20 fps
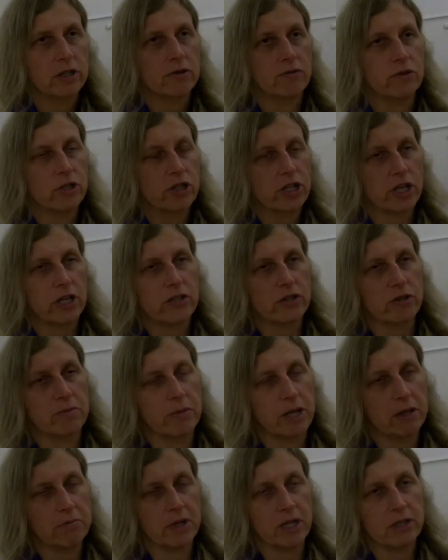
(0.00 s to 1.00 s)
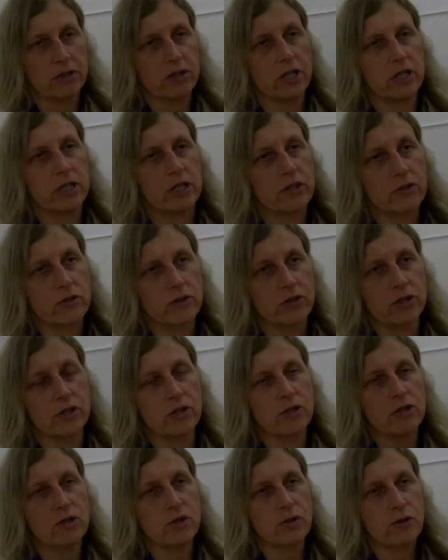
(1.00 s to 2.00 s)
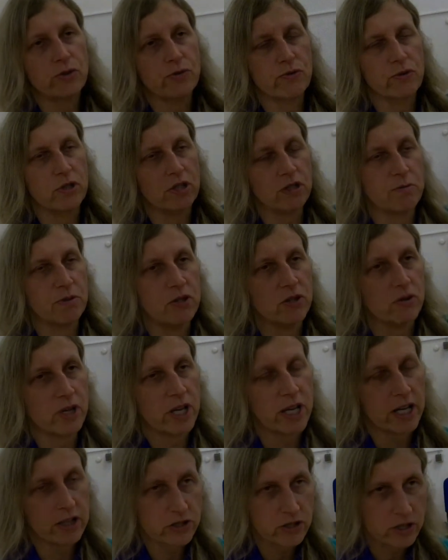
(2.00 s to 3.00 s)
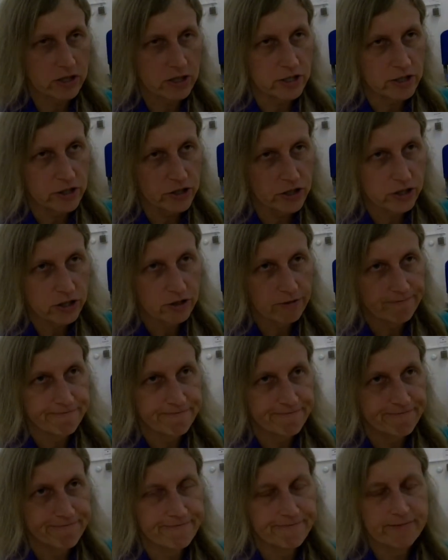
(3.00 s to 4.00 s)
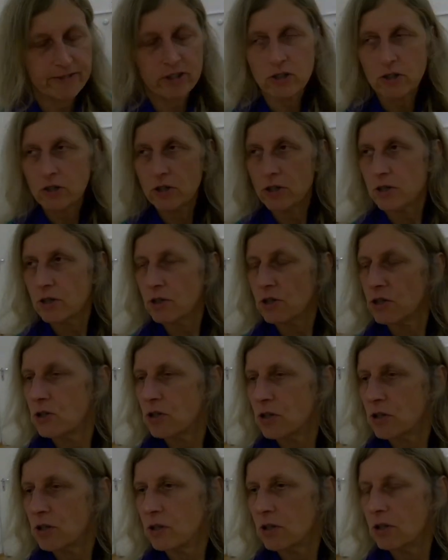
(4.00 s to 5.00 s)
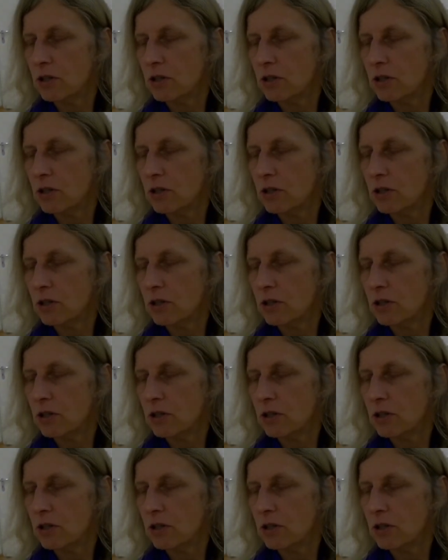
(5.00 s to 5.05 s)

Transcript: That's why you tried to push it aside earlier anyway. Now you speak the mantra.